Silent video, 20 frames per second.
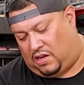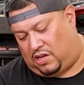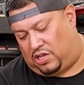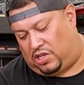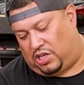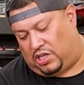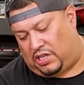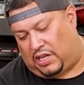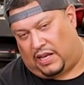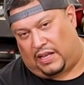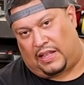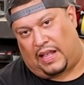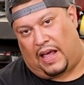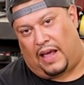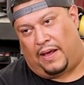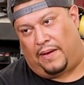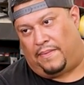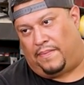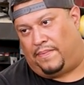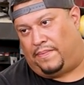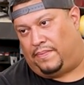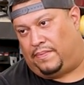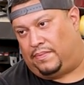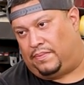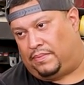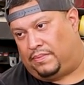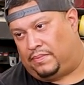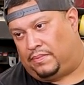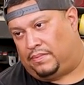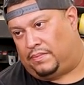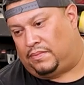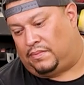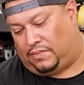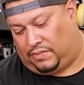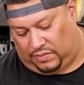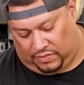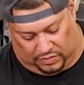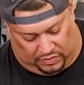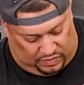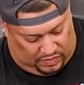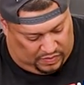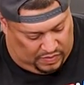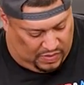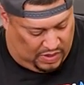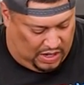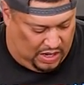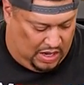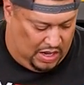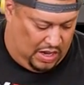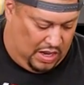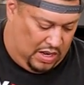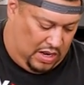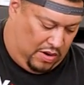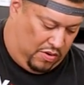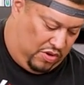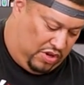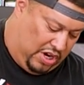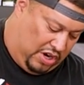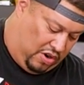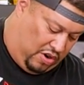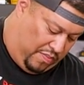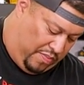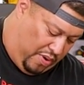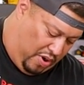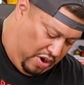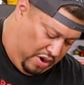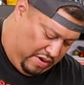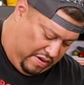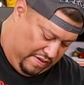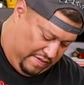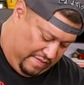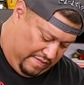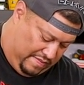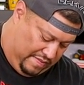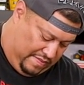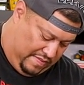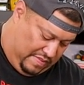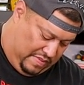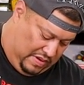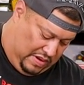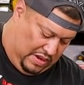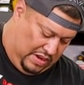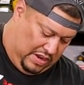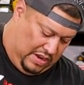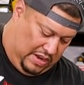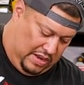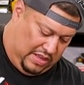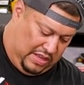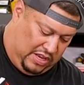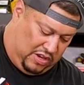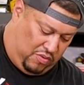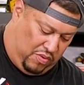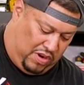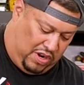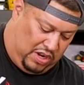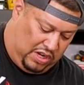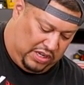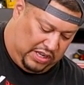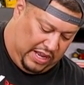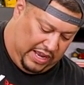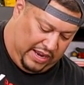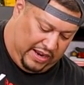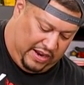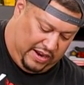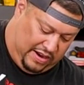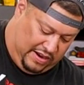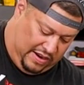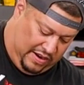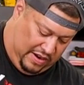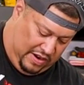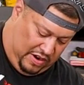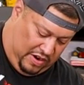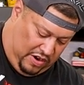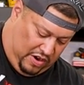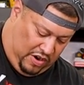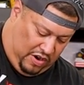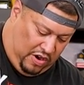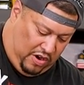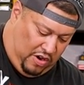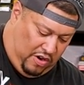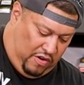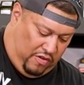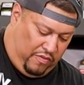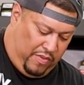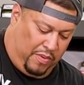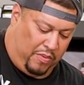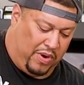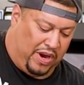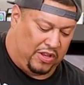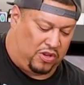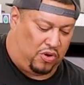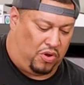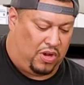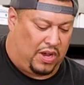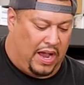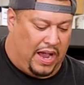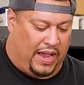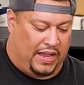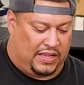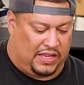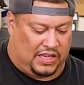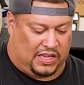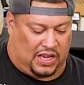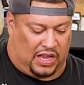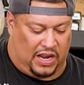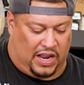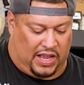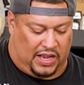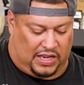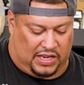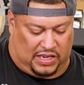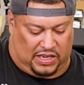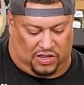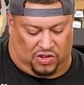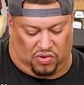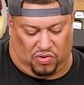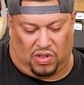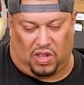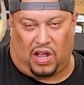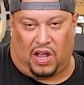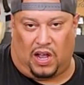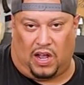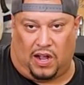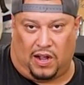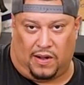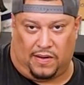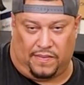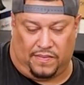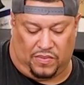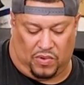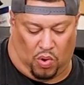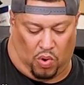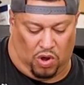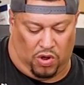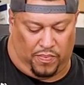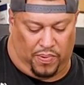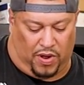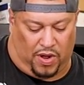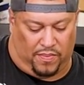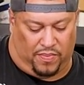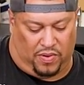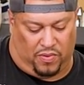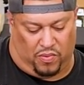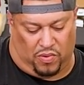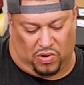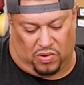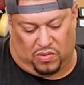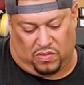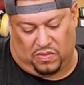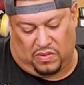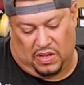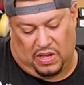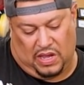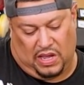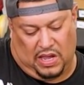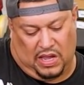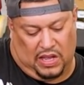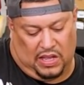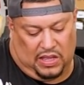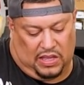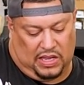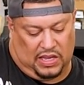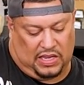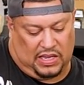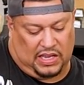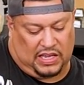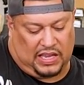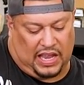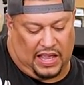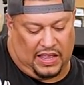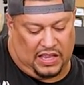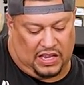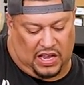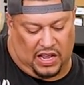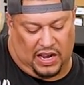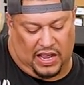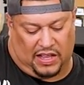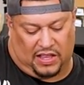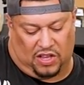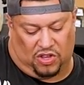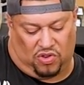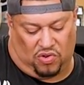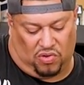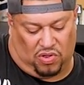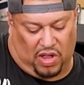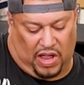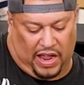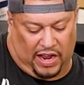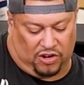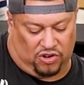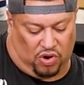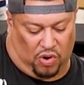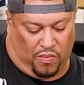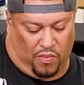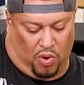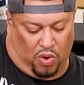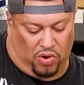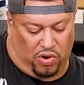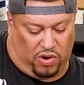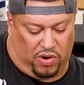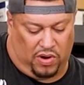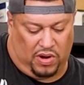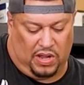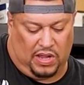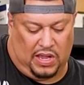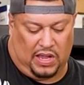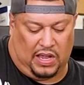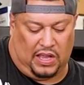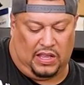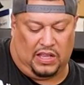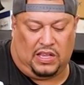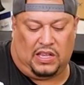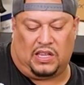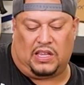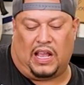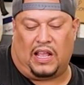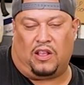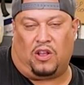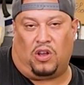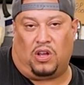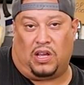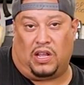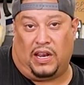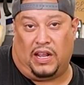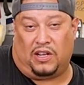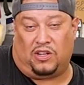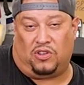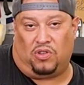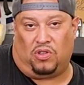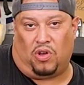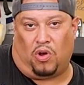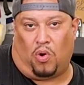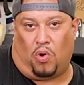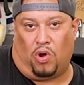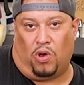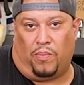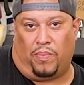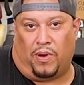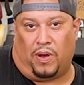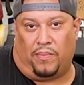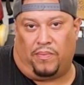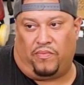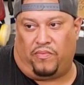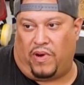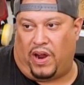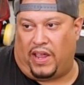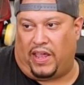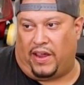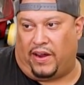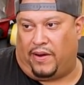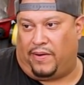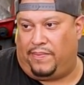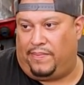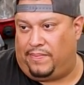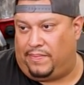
looks just like that. I'm gonna take her apart, and this is what it looks like. Remember what I told you guys, this connects to the oil pump? Well, this is the side that's connected to the actual motor, and this is the side that connects to the oil pump, right here.